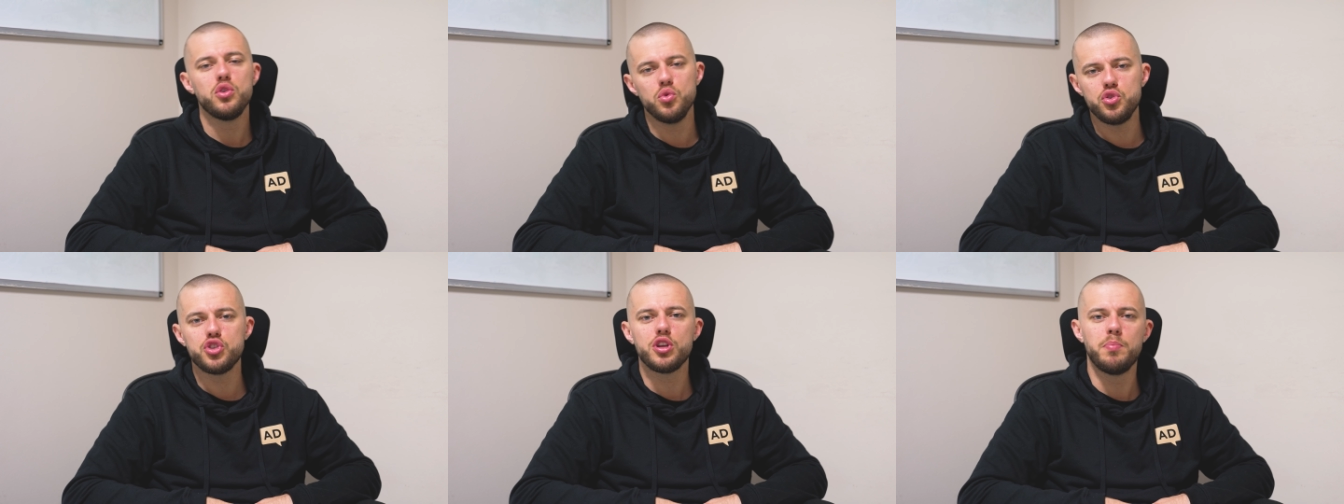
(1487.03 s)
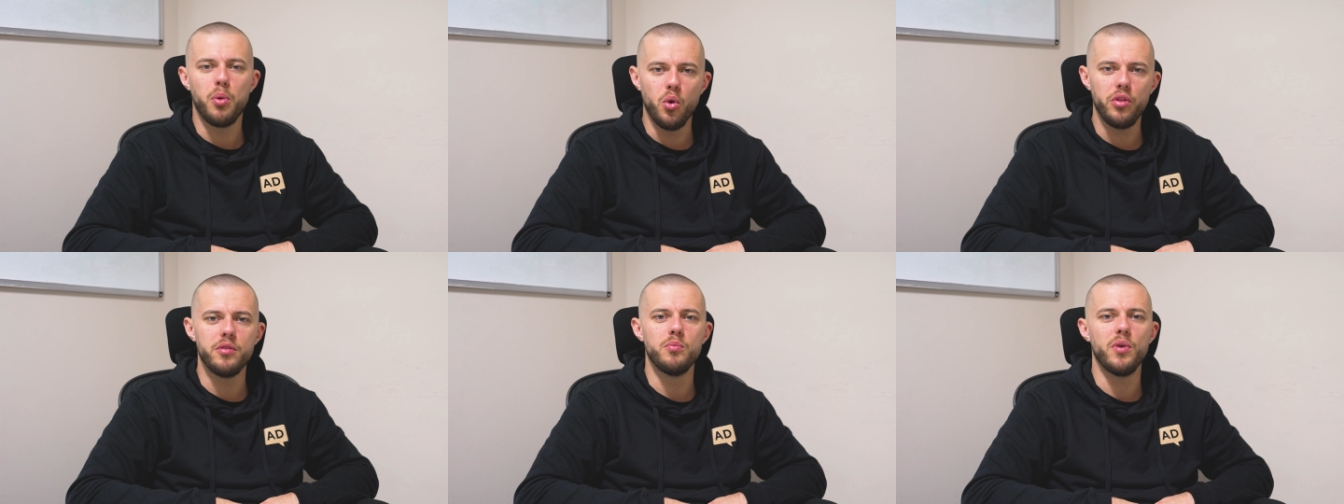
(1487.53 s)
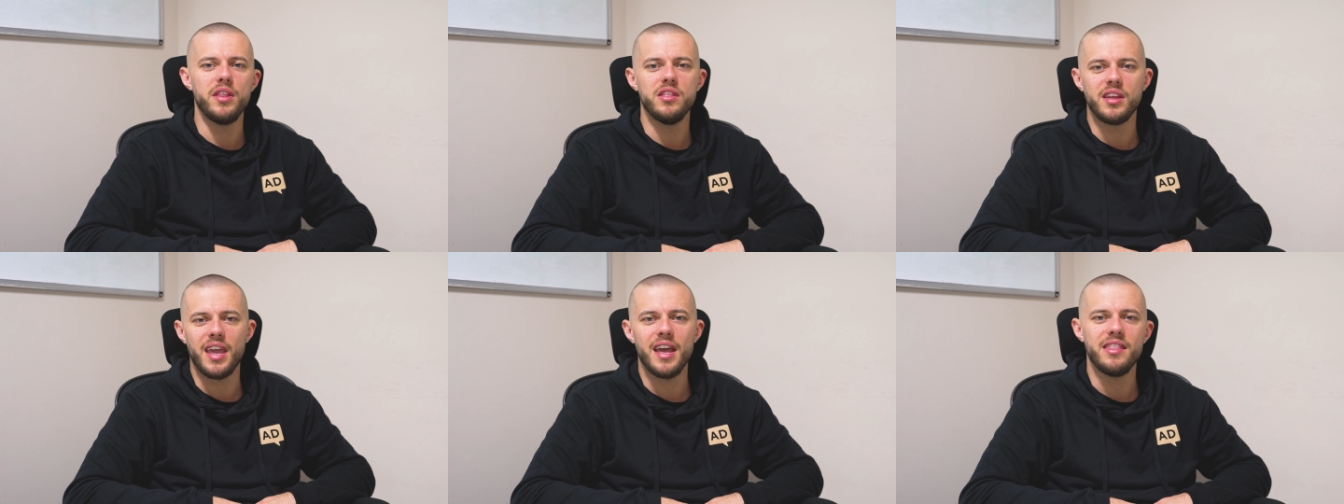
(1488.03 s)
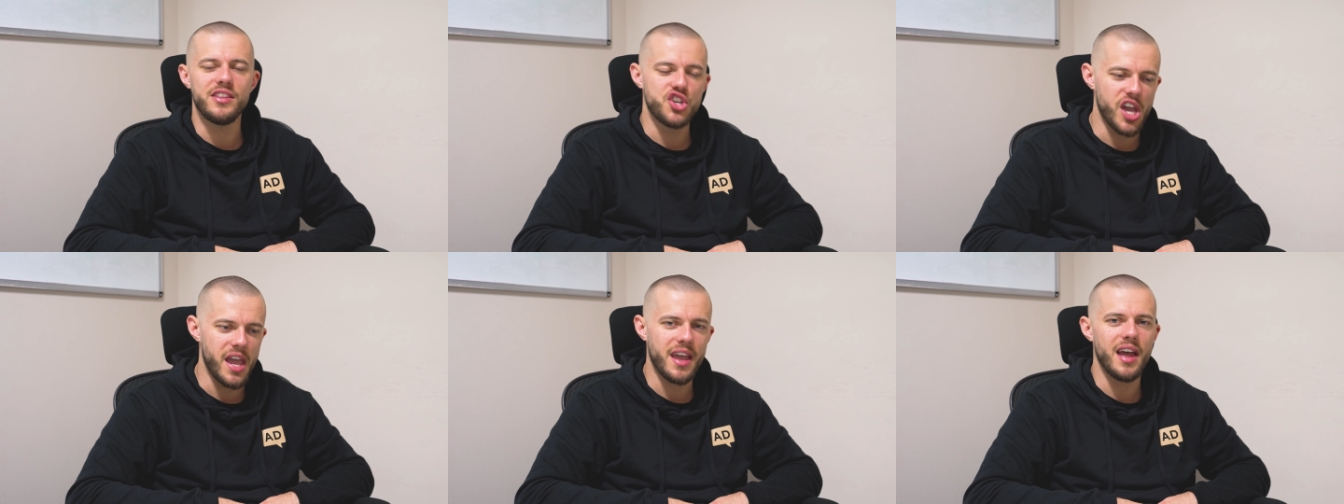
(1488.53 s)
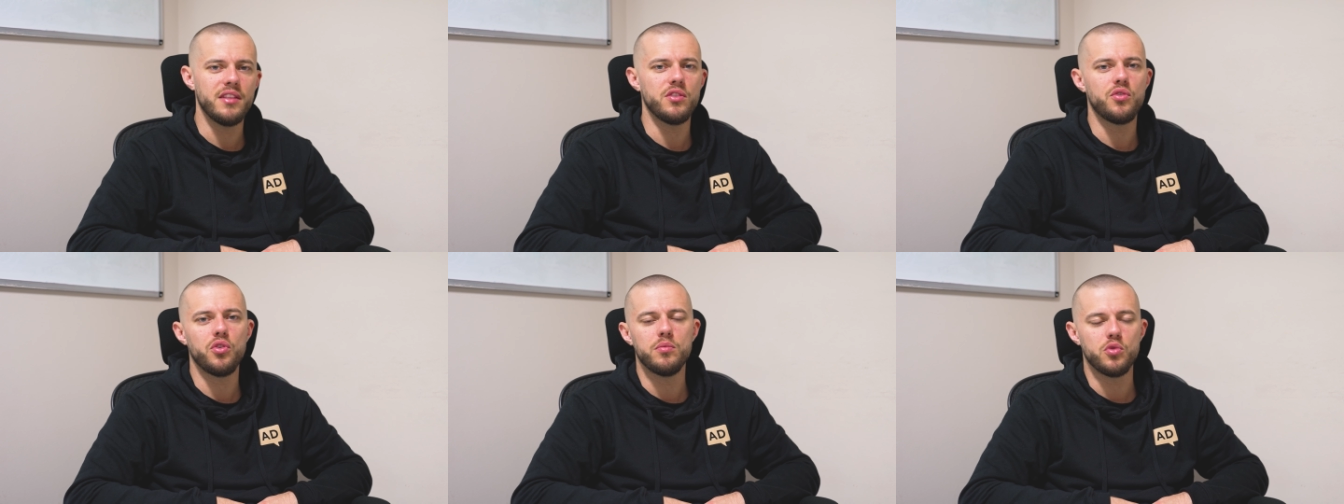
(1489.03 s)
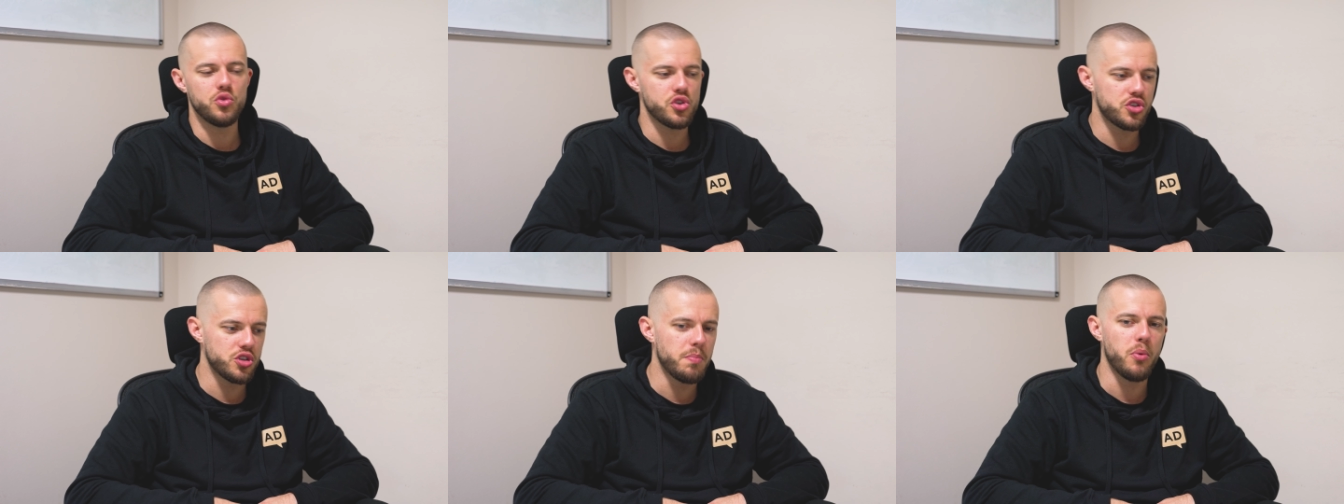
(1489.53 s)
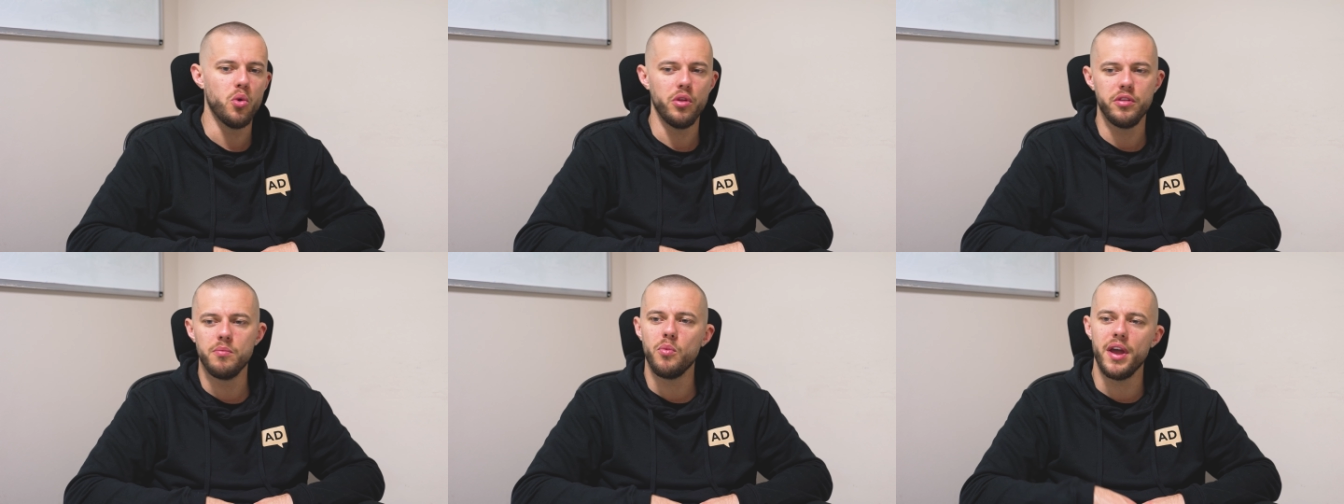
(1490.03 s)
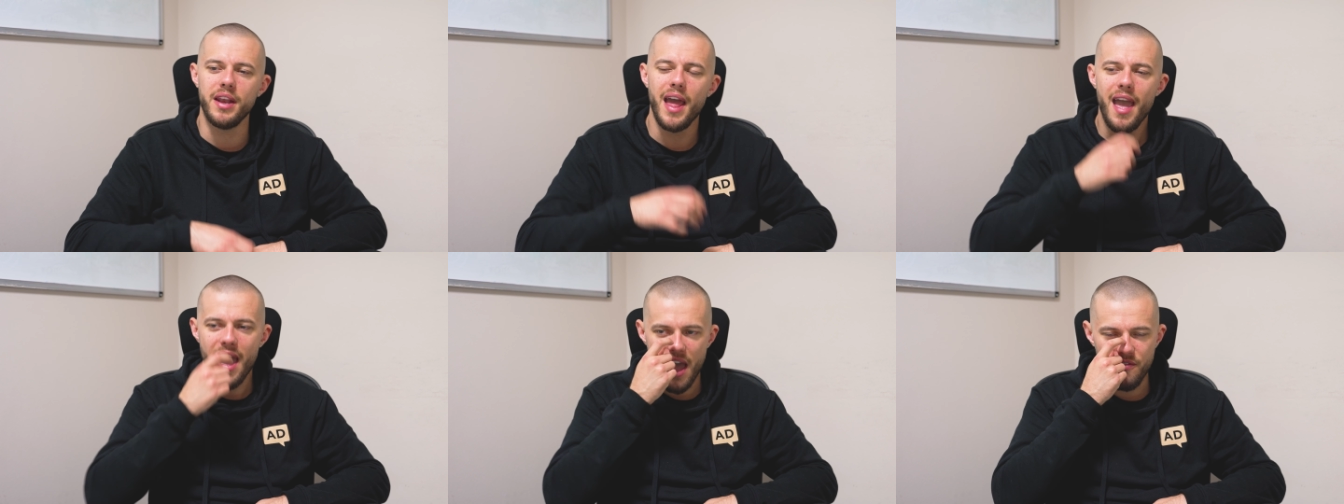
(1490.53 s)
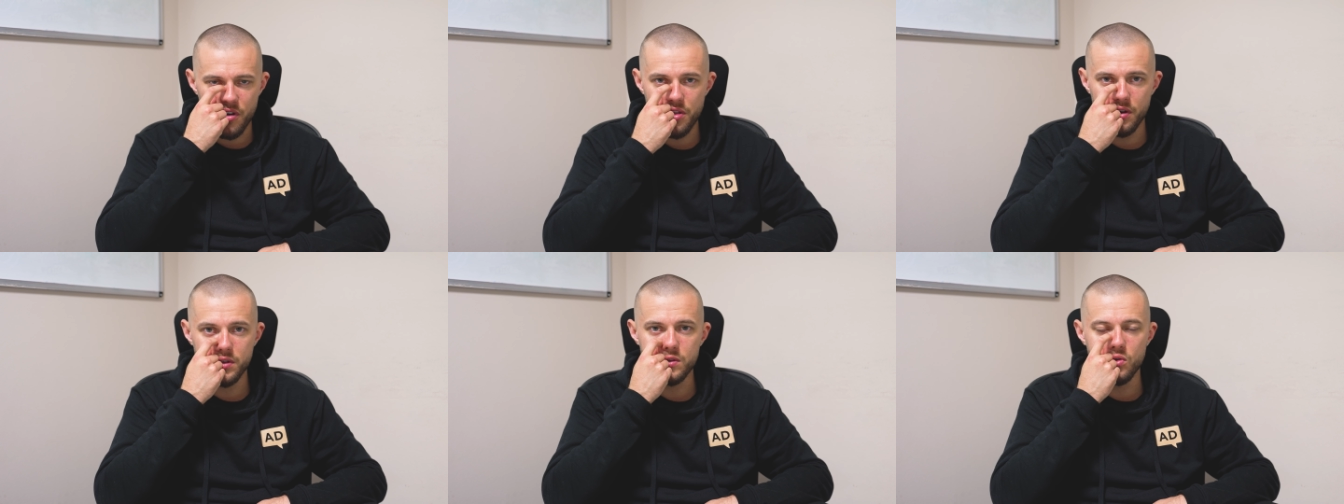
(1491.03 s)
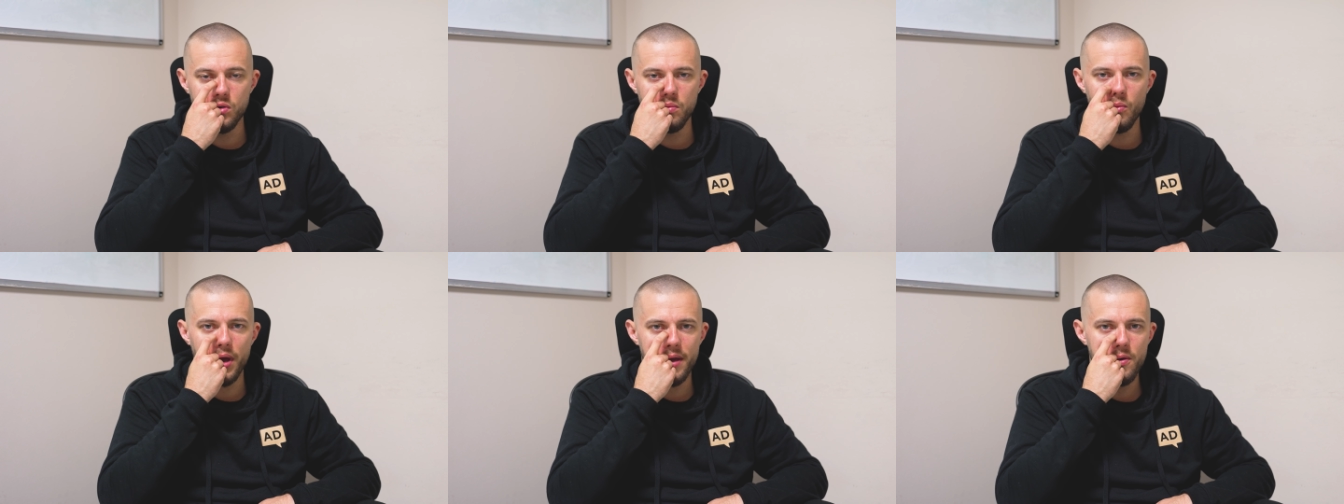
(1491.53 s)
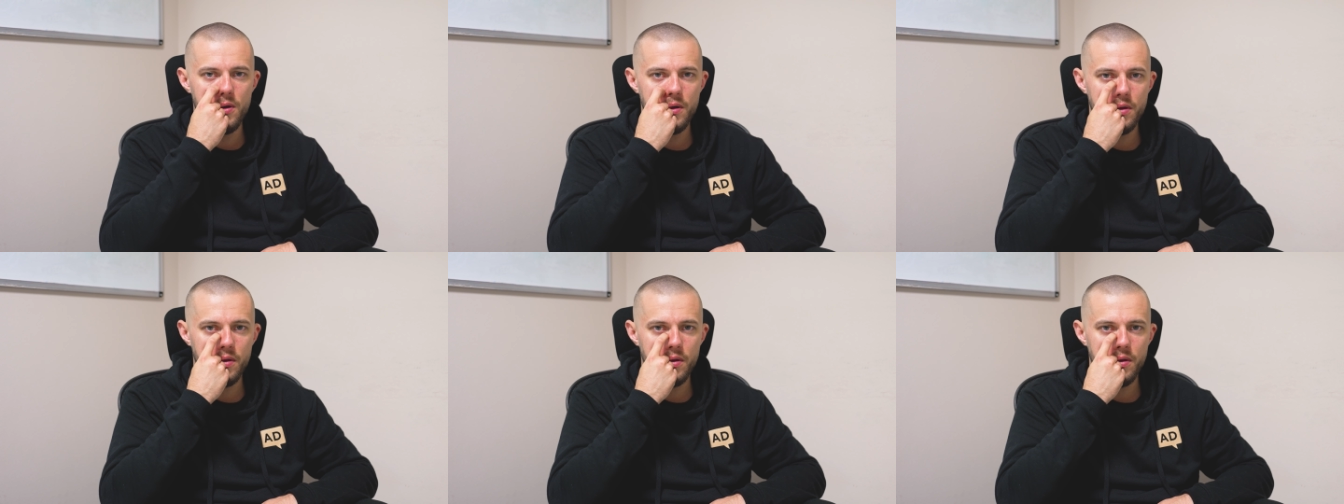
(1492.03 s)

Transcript: Don't just support them when they're getting check handed to them. Don't just support them when everything is going well,